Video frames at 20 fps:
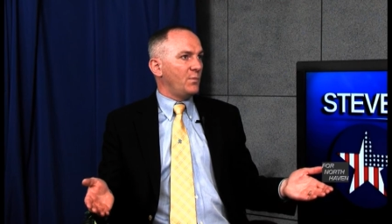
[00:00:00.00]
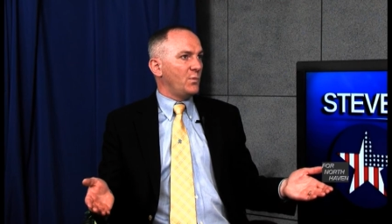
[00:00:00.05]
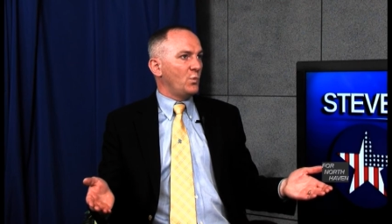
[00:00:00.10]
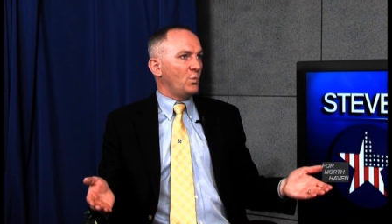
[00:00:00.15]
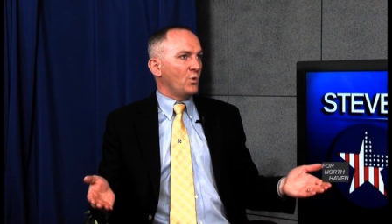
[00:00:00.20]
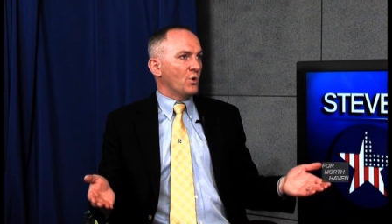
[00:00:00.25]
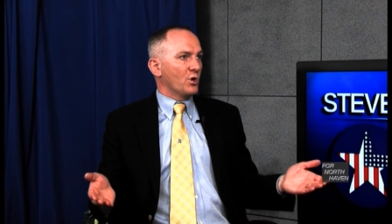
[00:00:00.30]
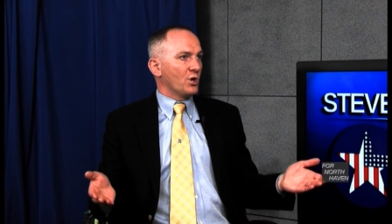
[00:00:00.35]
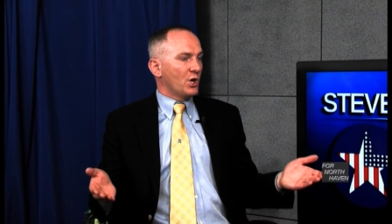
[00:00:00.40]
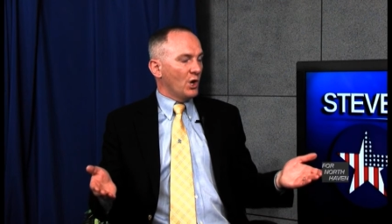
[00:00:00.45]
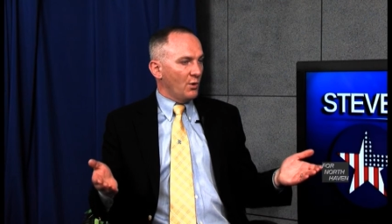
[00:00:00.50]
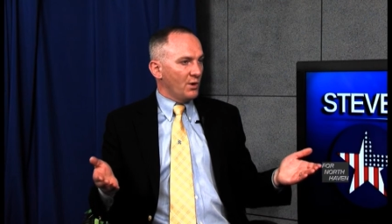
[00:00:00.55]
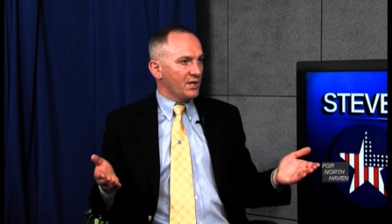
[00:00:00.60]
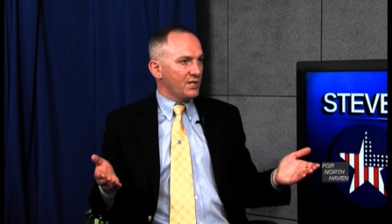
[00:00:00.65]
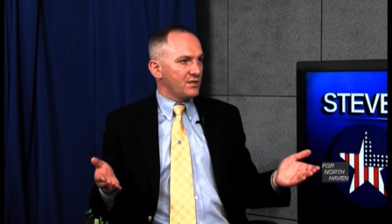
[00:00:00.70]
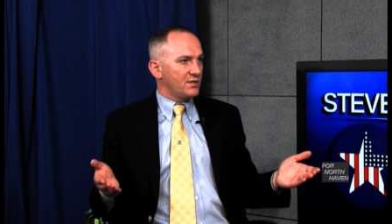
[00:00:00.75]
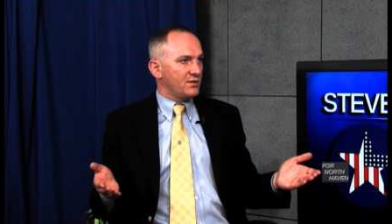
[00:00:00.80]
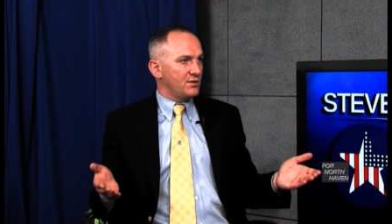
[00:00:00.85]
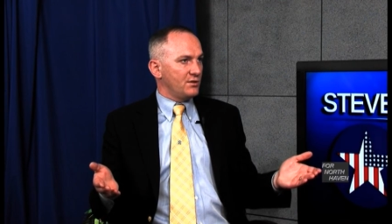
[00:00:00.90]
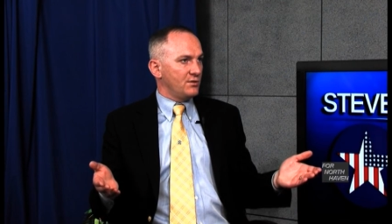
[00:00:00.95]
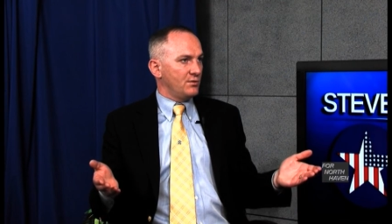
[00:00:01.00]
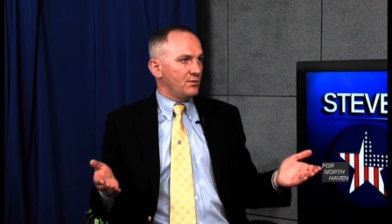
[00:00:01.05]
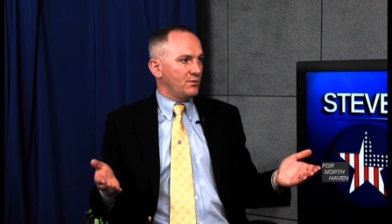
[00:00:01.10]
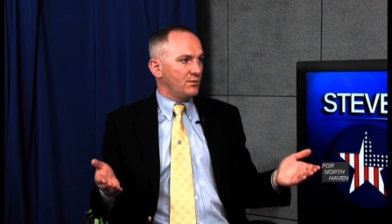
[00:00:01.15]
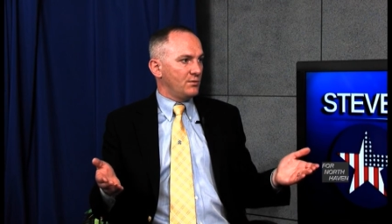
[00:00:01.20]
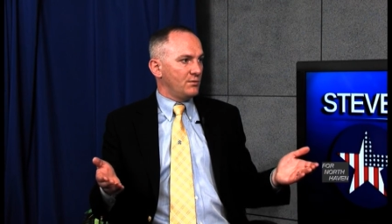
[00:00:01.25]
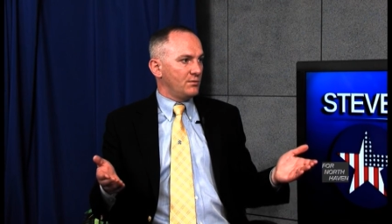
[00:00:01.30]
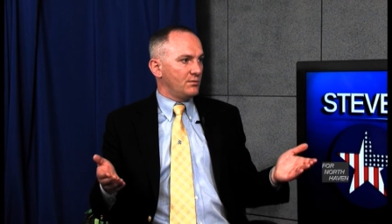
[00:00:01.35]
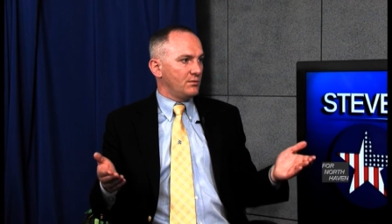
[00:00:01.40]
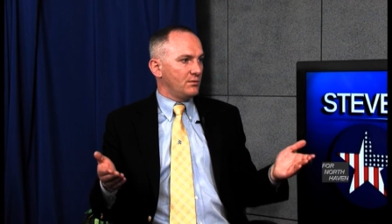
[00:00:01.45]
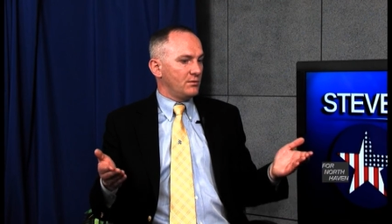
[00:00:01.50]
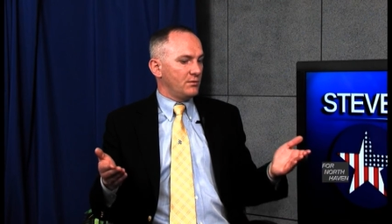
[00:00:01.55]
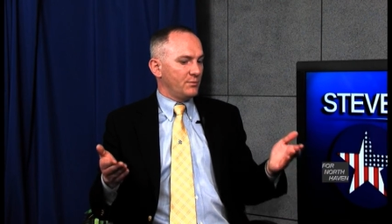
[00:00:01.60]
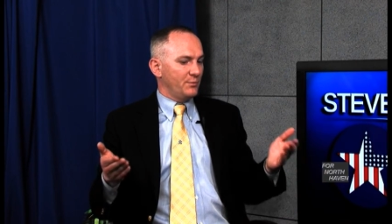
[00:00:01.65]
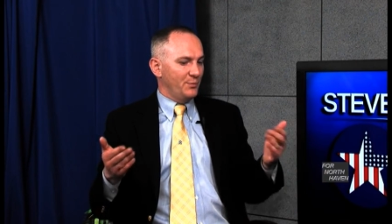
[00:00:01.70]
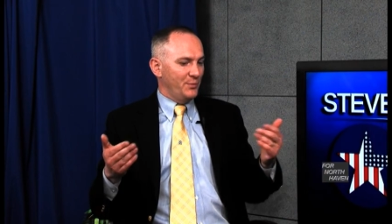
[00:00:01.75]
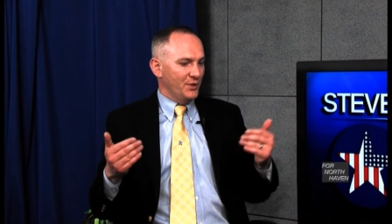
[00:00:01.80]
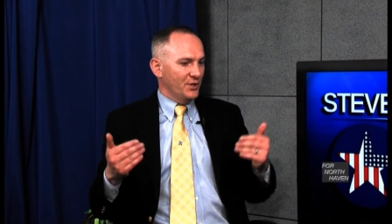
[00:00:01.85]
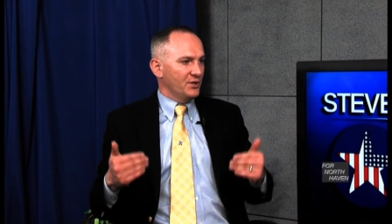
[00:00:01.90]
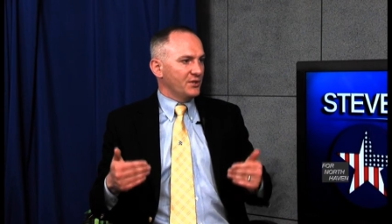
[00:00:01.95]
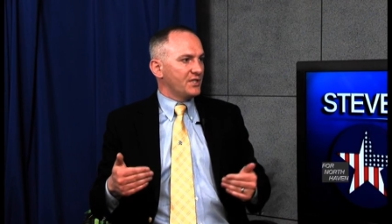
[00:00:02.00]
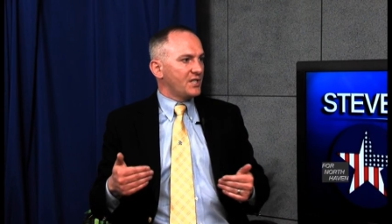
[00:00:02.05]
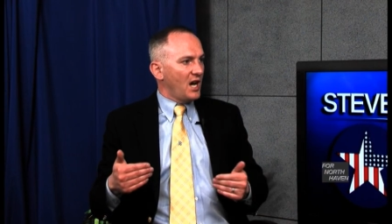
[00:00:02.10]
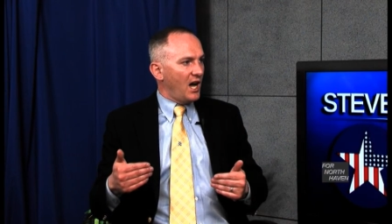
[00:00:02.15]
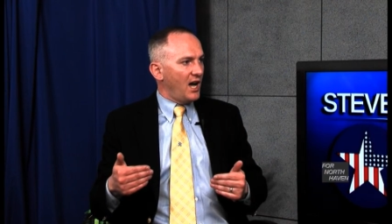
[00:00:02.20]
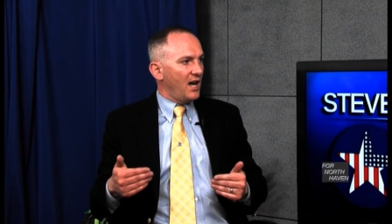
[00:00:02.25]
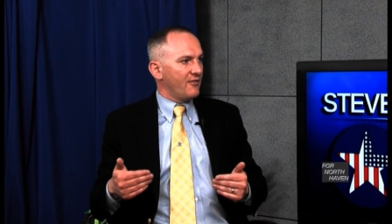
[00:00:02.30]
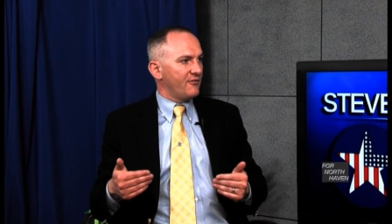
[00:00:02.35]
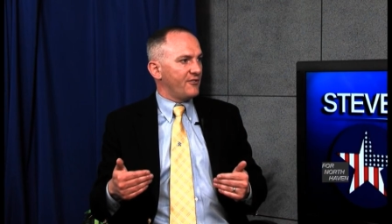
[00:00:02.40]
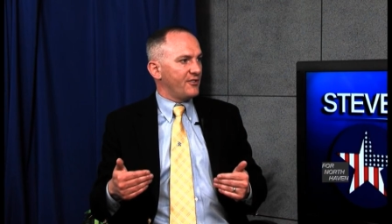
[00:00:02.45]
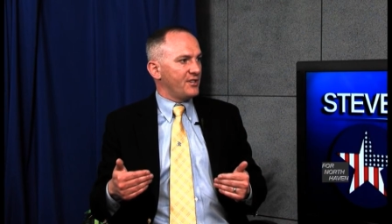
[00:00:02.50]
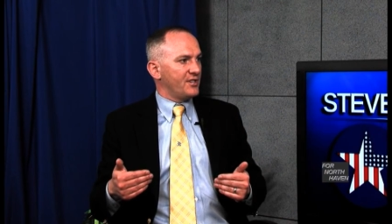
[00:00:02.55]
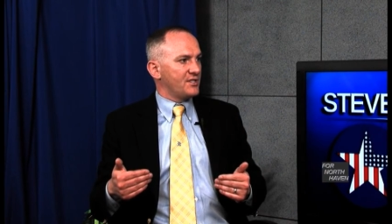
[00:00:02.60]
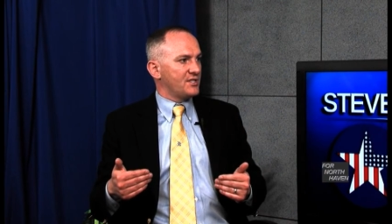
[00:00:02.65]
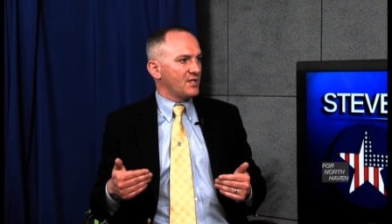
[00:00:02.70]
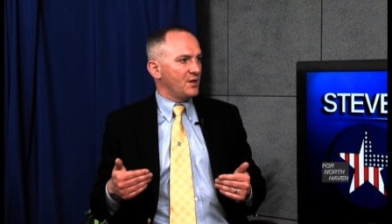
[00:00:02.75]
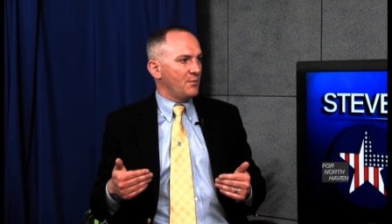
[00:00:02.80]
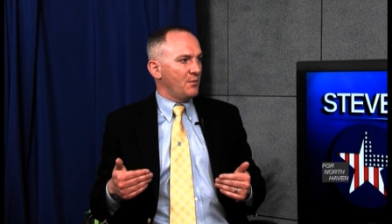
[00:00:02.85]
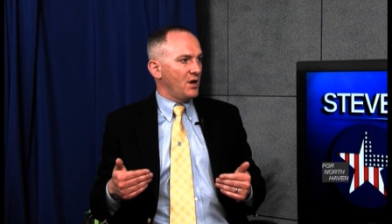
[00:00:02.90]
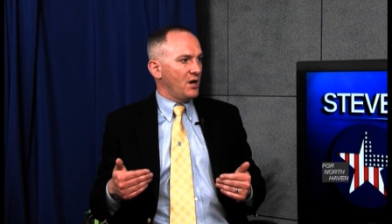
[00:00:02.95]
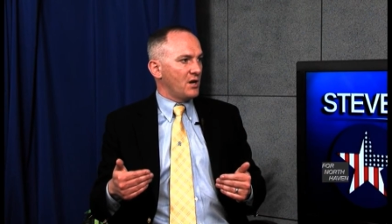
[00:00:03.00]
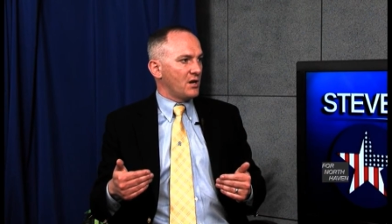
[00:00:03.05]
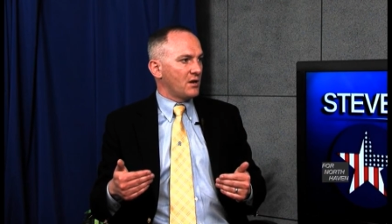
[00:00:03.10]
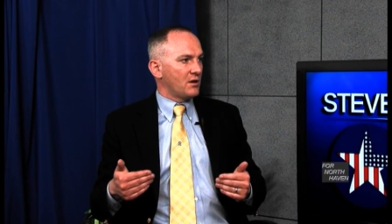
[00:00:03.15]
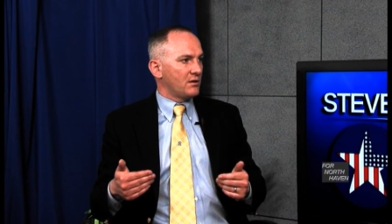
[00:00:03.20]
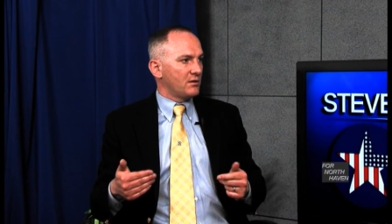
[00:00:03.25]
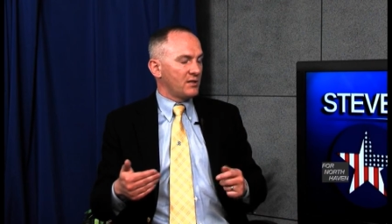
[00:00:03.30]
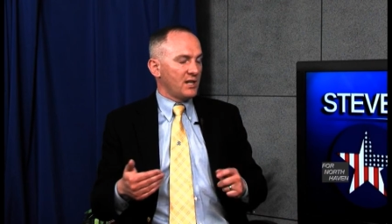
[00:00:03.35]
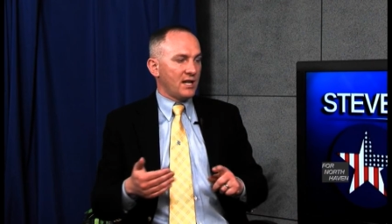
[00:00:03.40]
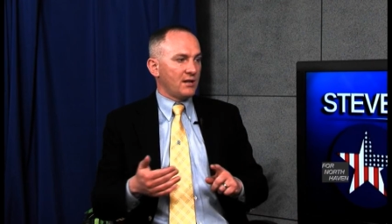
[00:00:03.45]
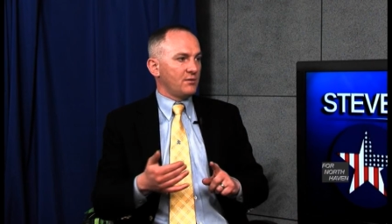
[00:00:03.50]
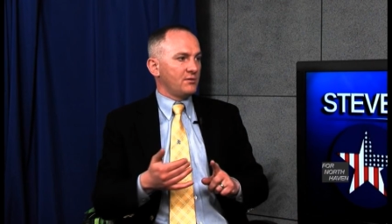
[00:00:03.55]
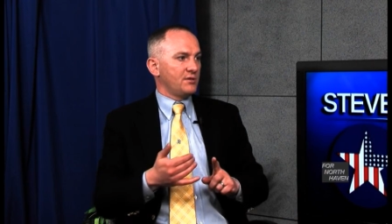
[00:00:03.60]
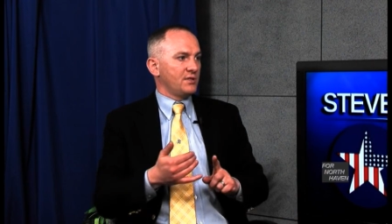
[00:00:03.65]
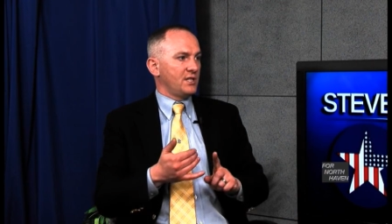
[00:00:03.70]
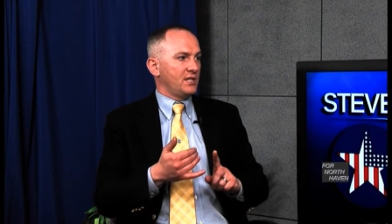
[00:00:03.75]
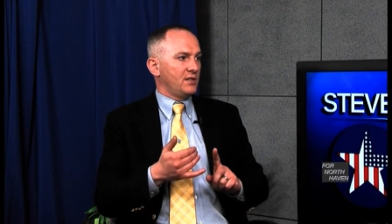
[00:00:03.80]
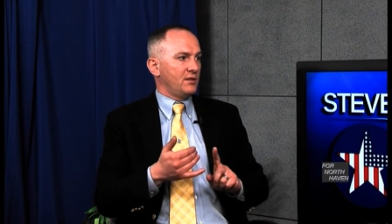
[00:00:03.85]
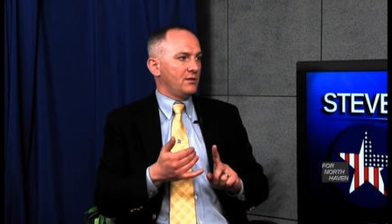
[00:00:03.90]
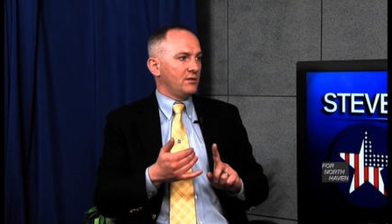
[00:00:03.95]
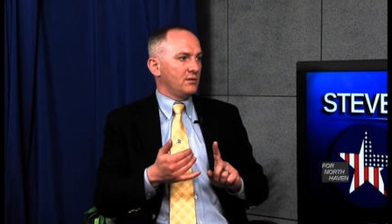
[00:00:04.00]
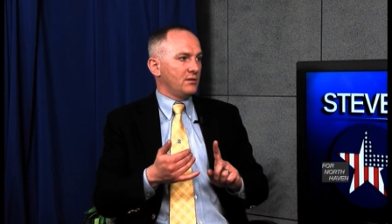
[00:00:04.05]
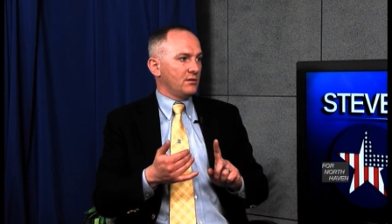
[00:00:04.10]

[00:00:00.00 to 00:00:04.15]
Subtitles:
we're going to build confidence among not only